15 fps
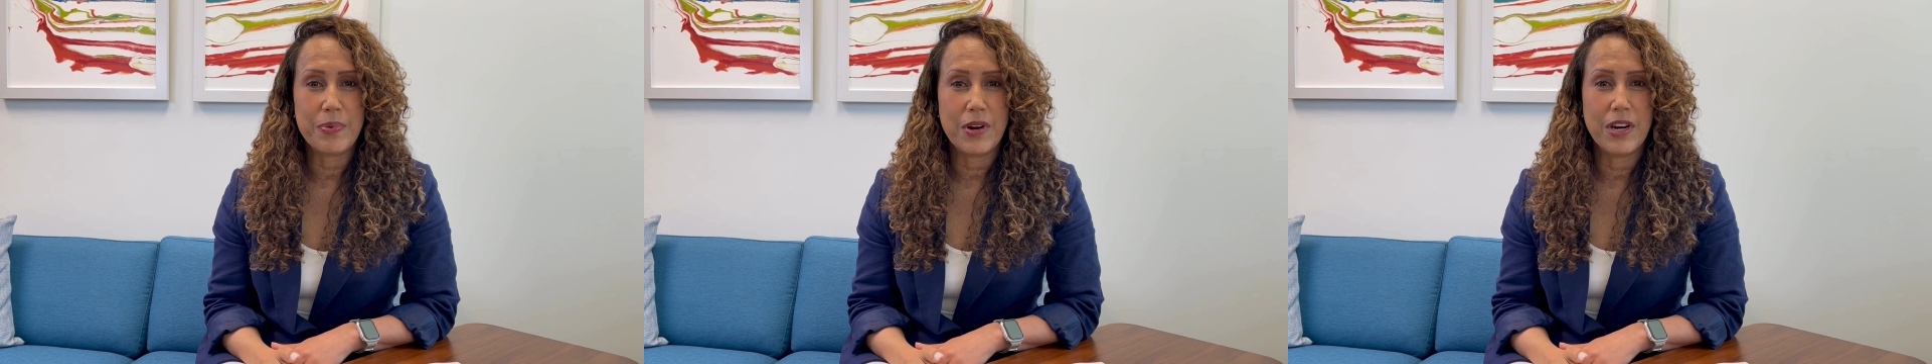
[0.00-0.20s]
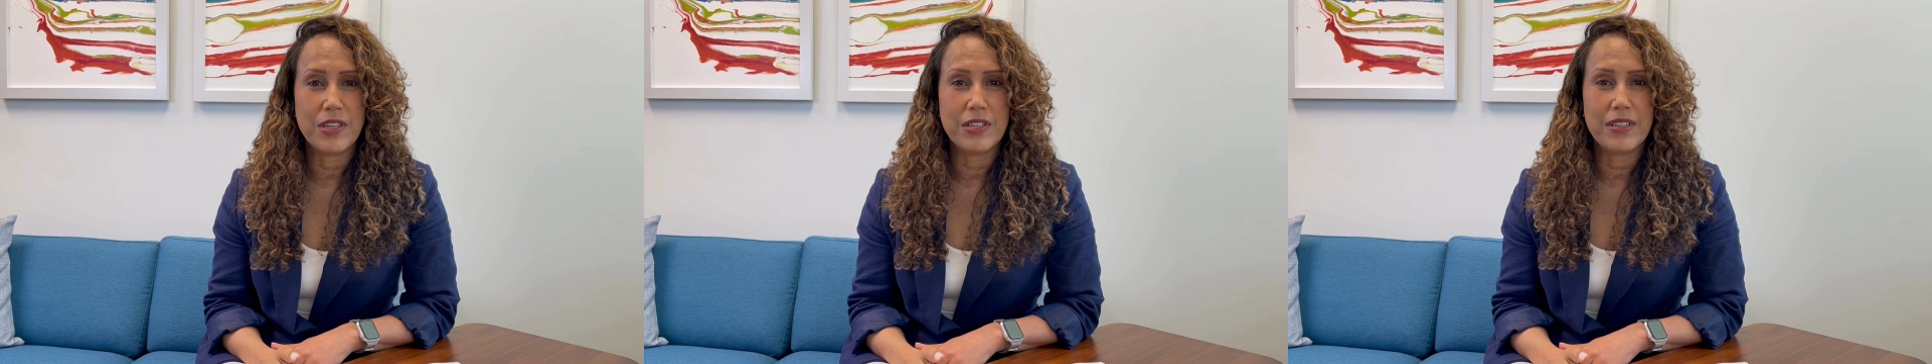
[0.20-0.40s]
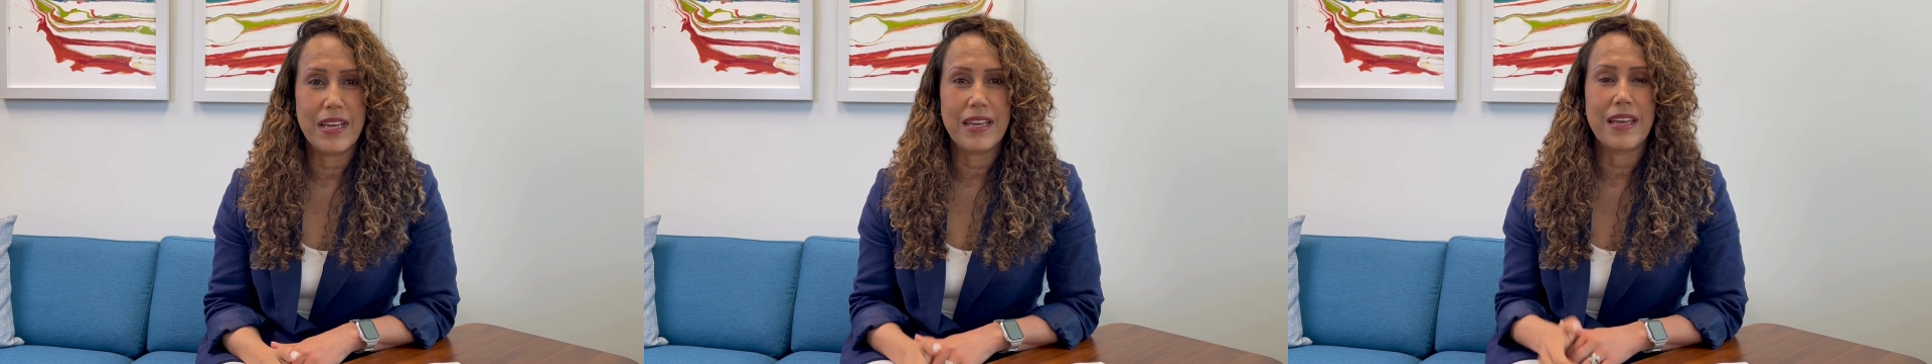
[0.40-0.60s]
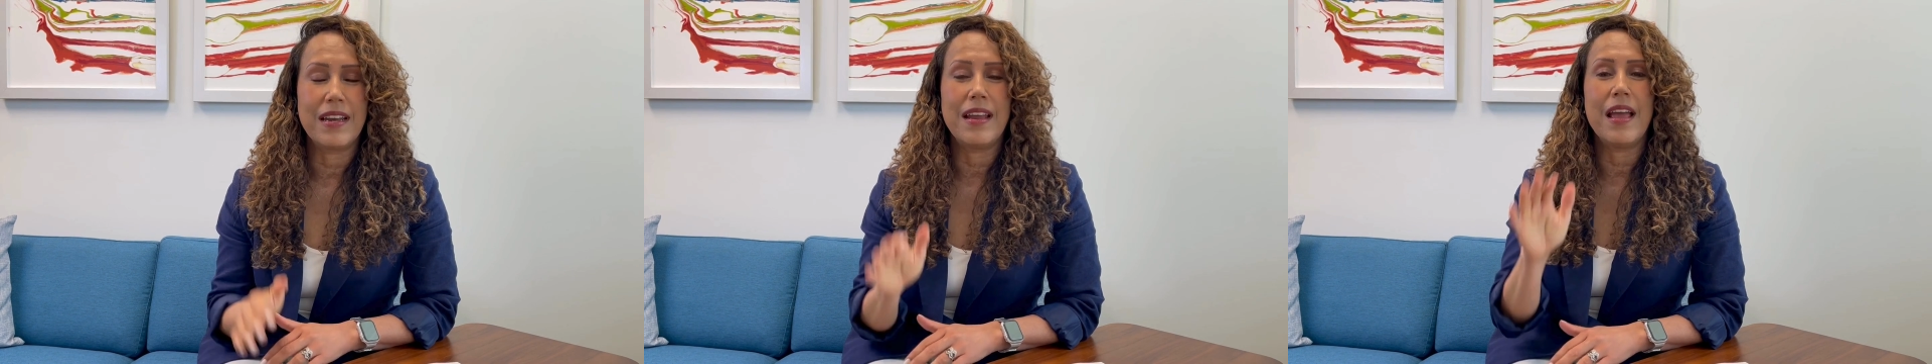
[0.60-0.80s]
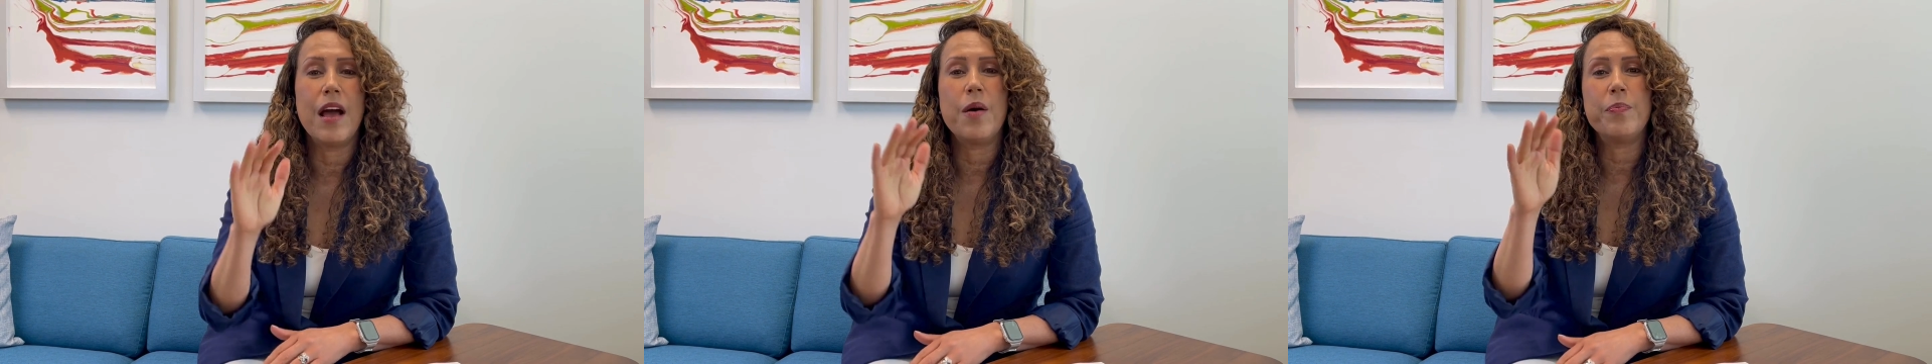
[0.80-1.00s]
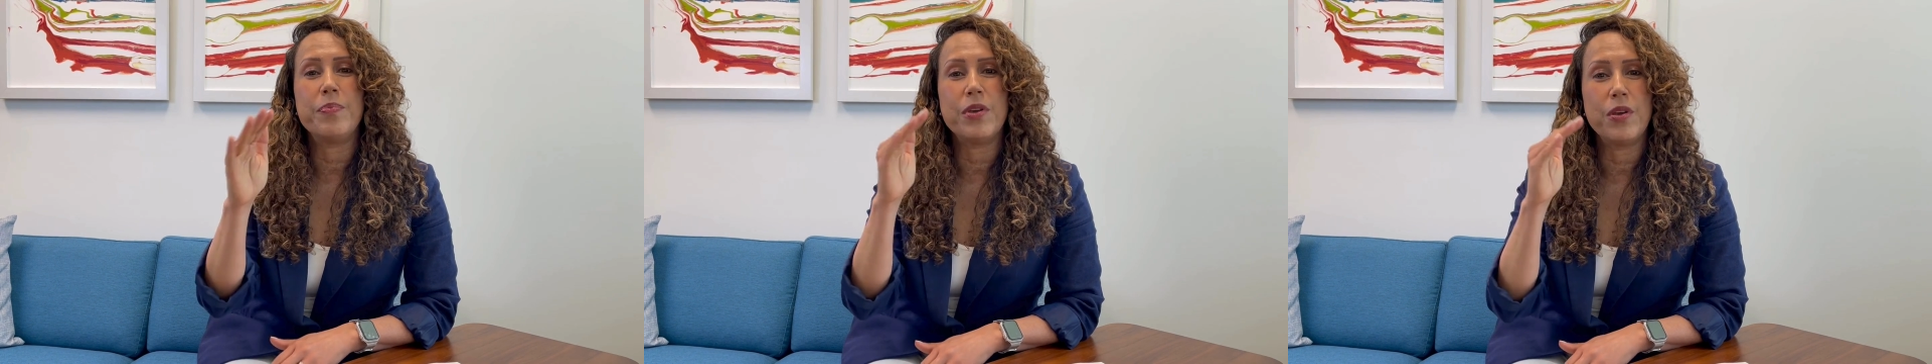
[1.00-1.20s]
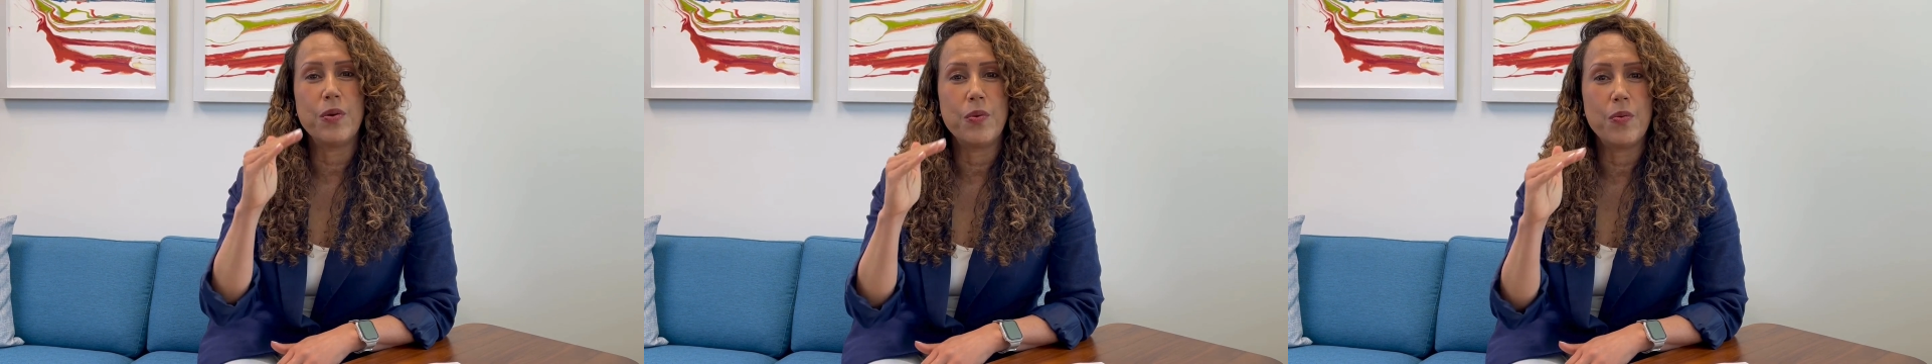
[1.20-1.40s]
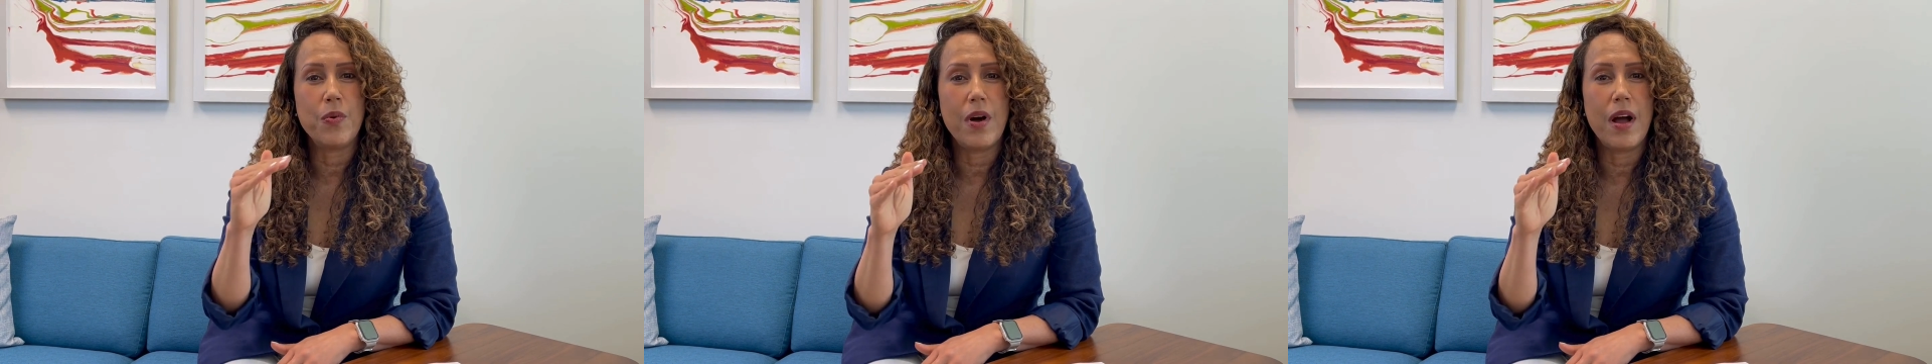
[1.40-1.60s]
partner that can help
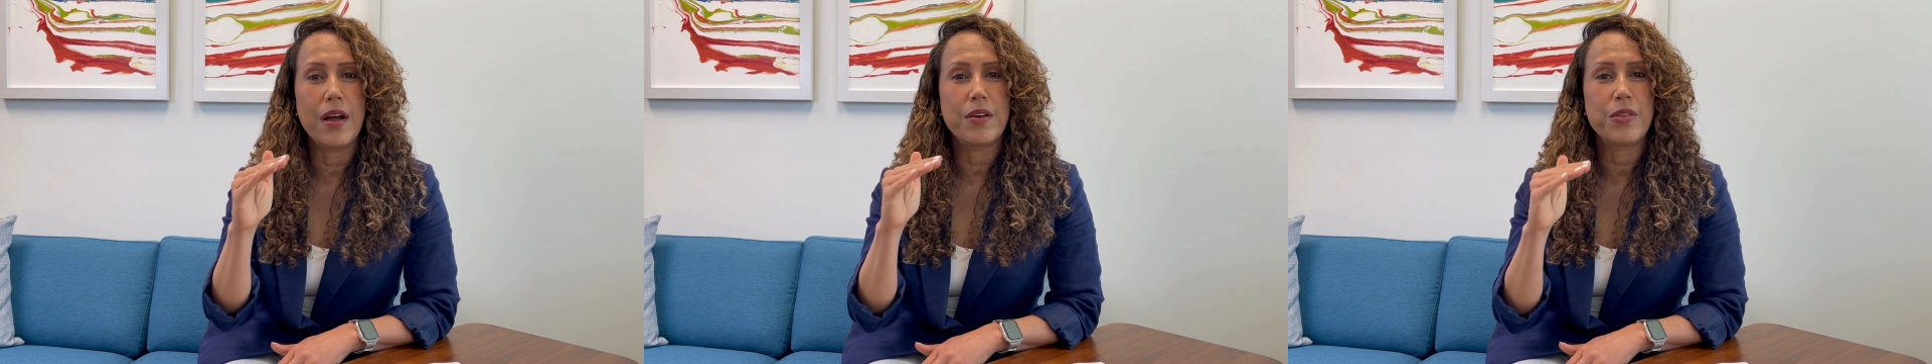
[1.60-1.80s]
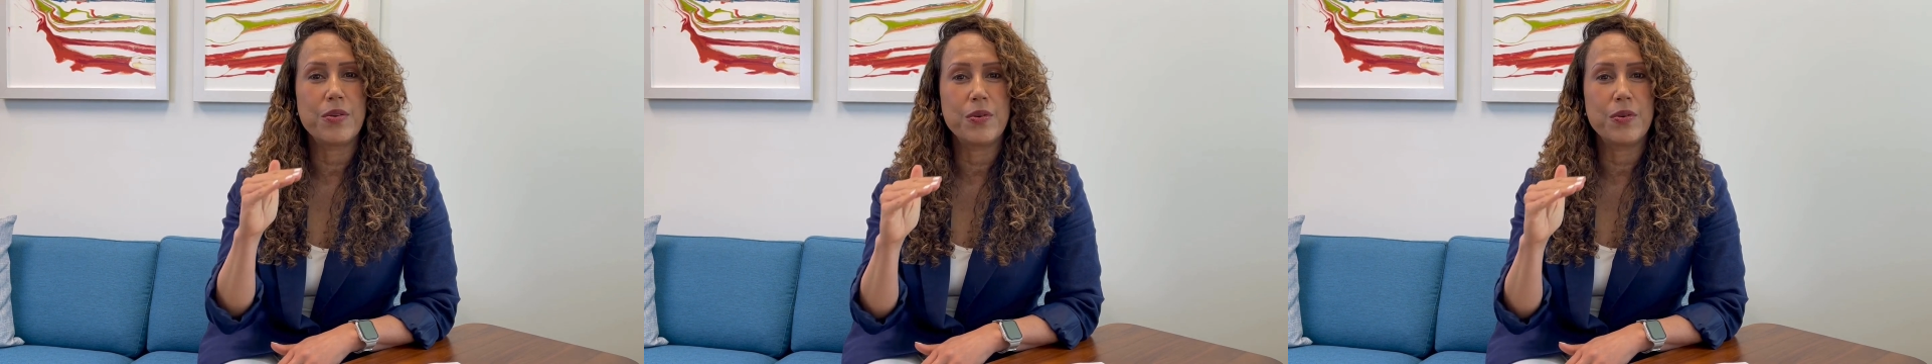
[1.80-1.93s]
you walk